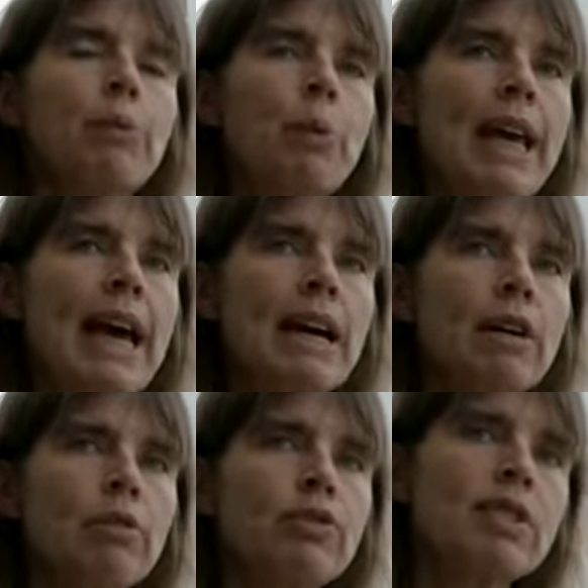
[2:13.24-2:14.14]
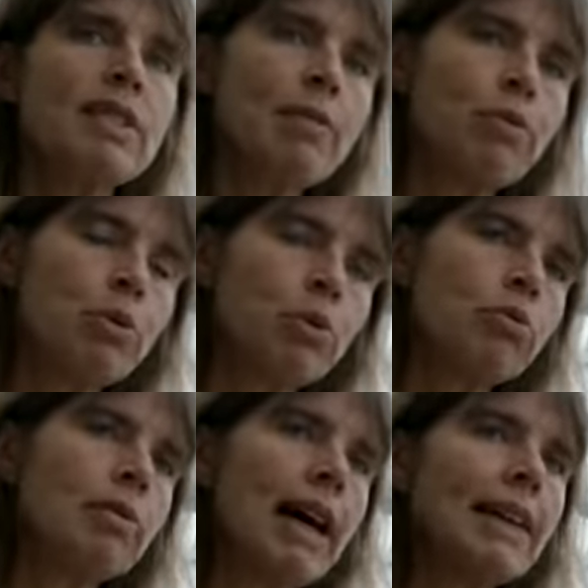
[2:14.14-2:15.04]
We have
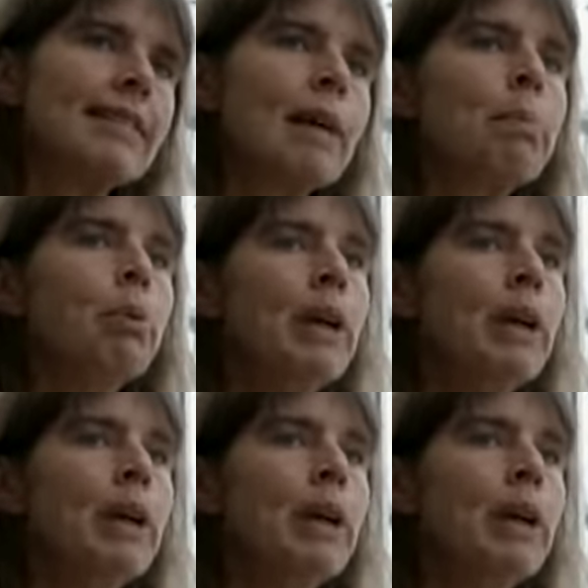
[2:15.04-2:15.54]
several example